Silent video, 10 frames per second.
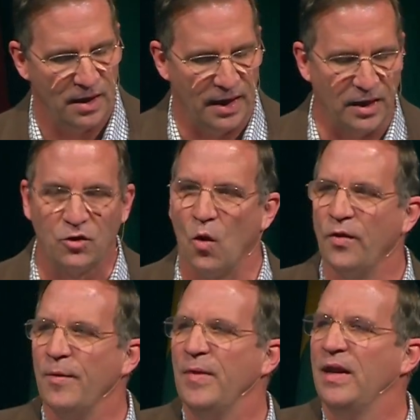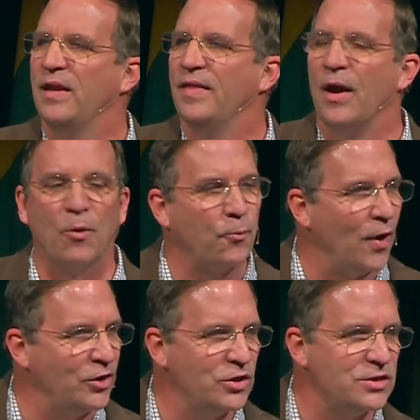He told them that they were
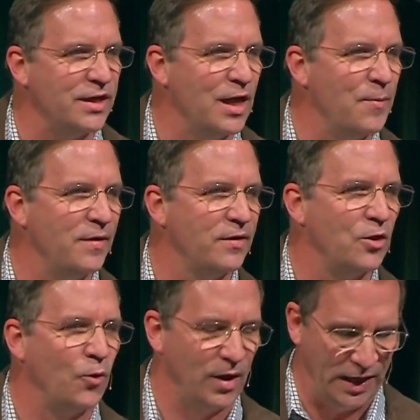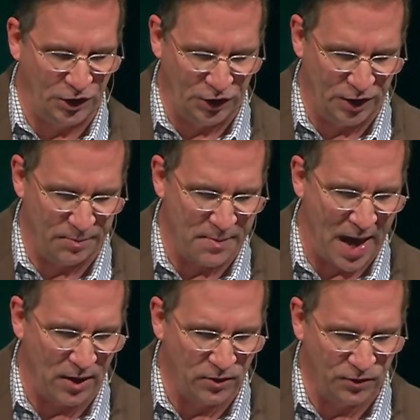precious to him and that the relationship
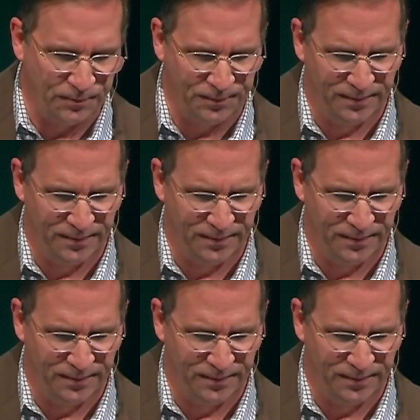matters.